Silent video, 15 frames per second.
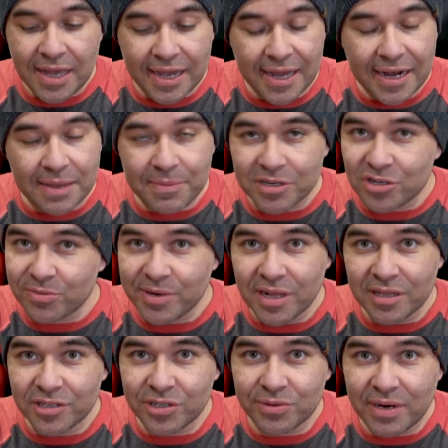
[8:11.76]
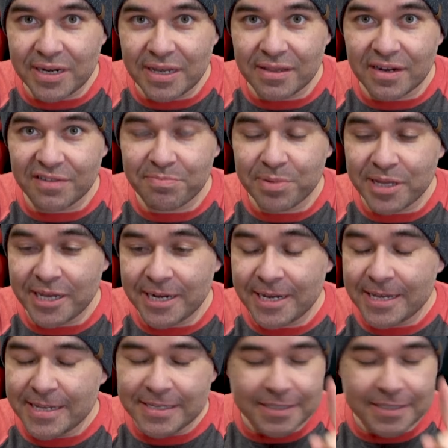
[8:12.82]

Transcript: gotta get my terminology right now that I've played.